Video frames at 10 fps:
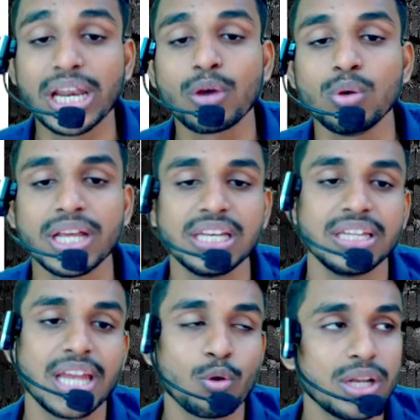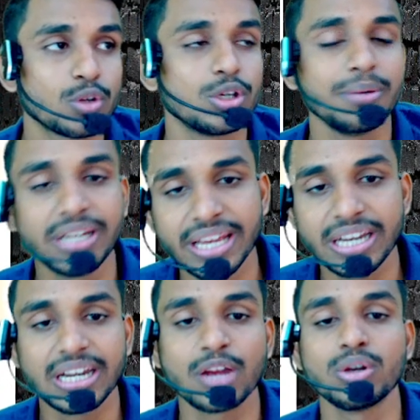Regular could be
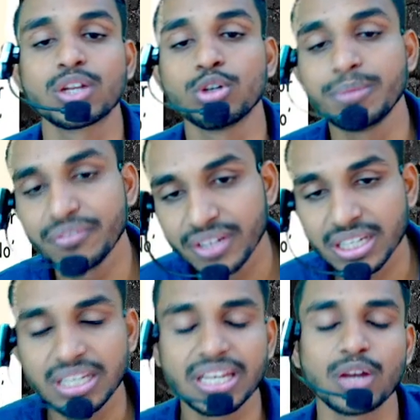day, regular could be weekly,